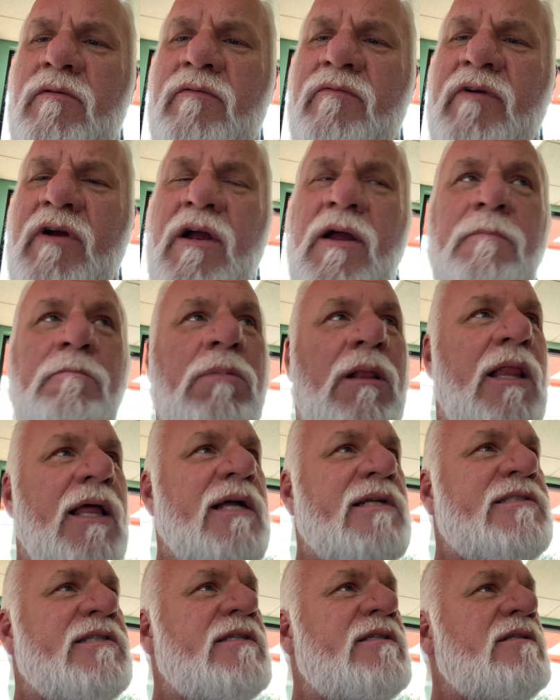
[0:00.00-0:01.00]
very
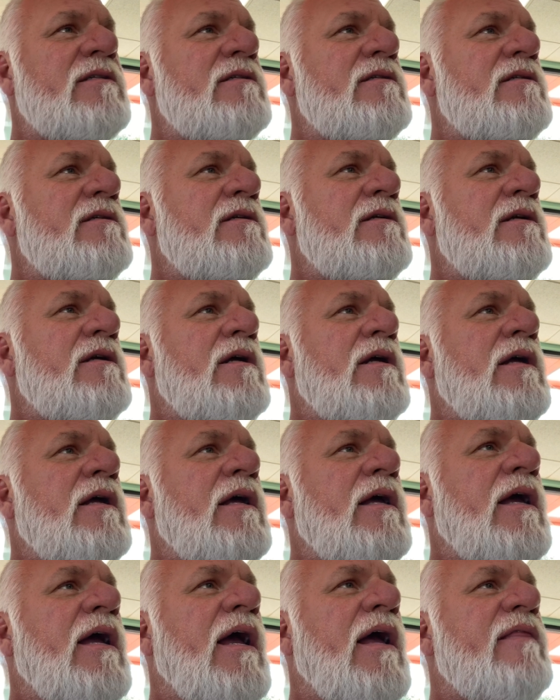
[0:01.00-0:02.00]
pleasant
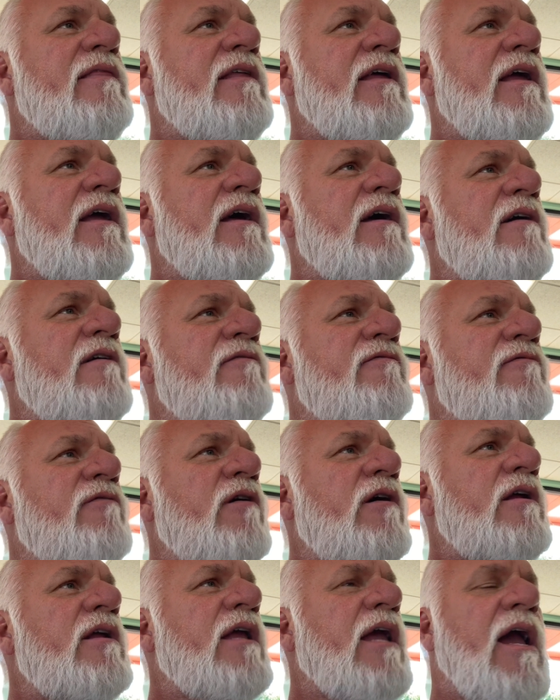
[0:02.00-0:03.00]
at the
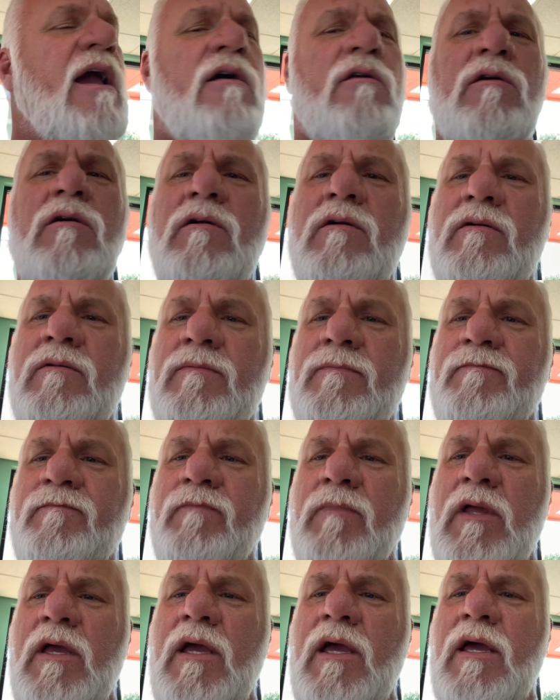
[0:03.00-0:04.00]
front counter,
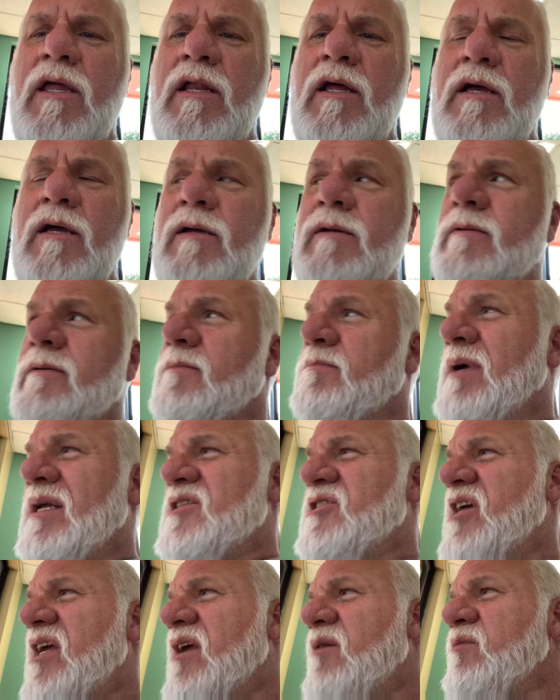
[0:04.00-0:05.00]
and my
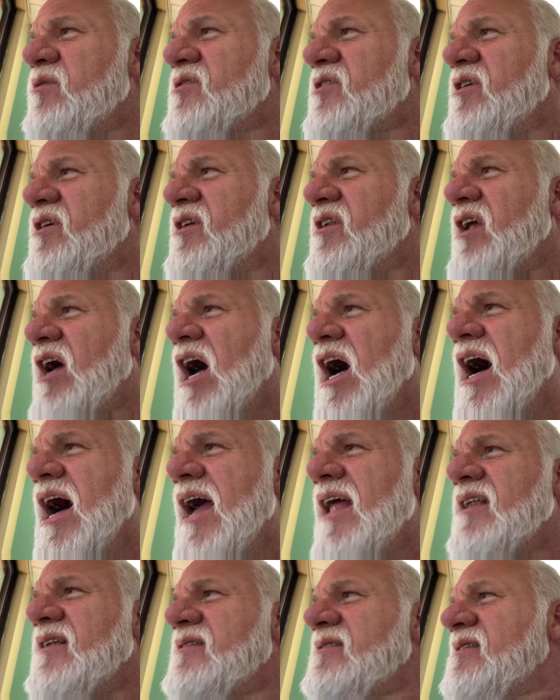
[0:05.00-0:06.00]
chicken was good and
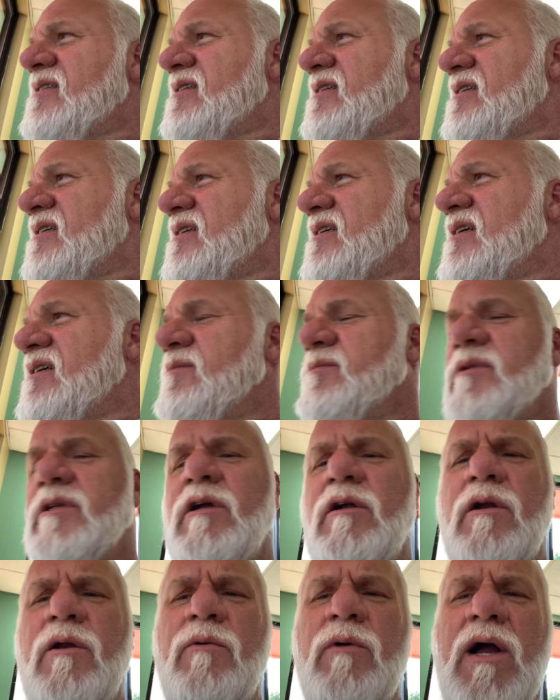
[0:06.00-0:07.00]
hot.
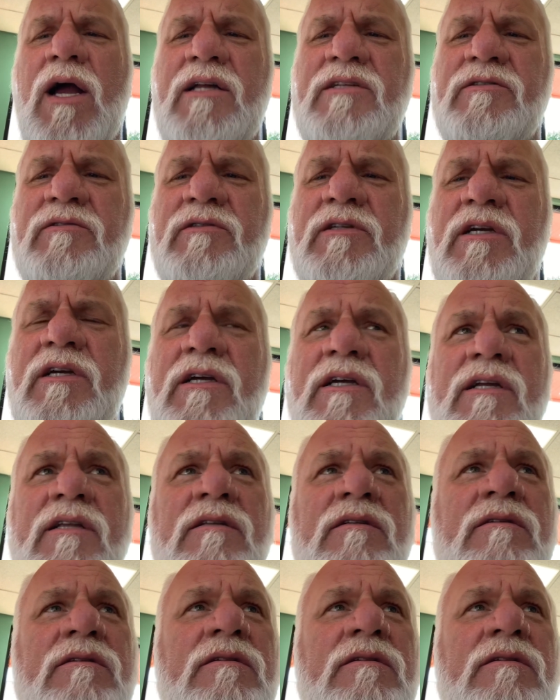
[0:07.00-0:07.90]
Dirty rice was good.